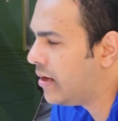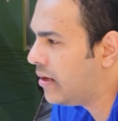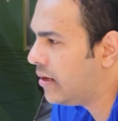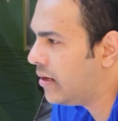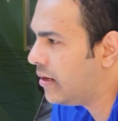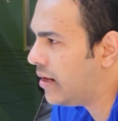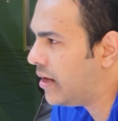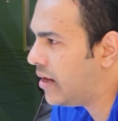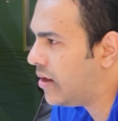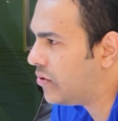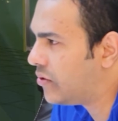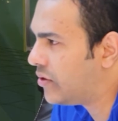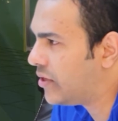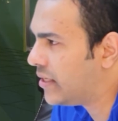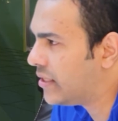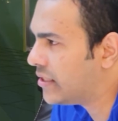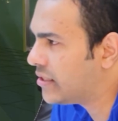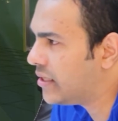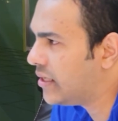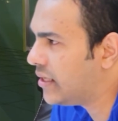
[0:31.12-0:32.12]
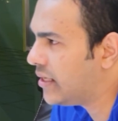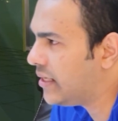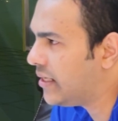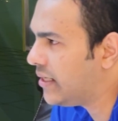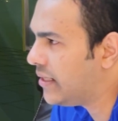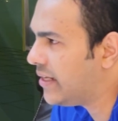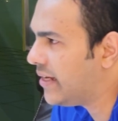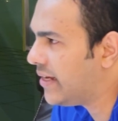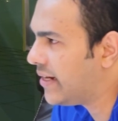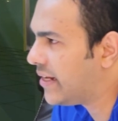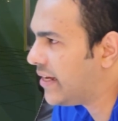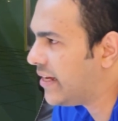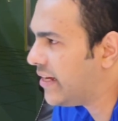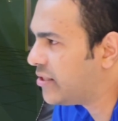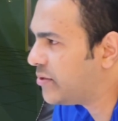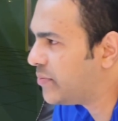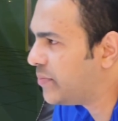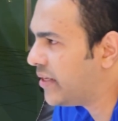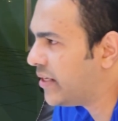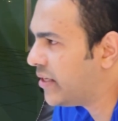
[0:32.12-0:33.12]
Now, traditionally, the
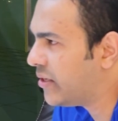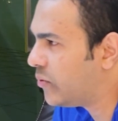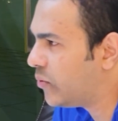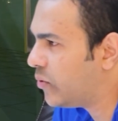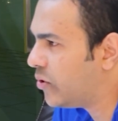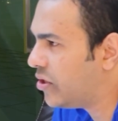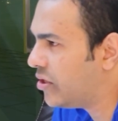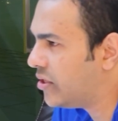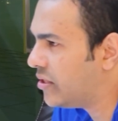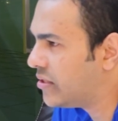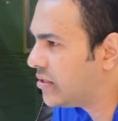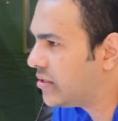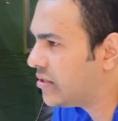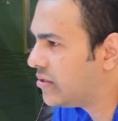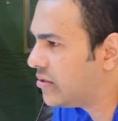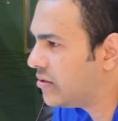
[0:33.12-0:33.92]
engagement was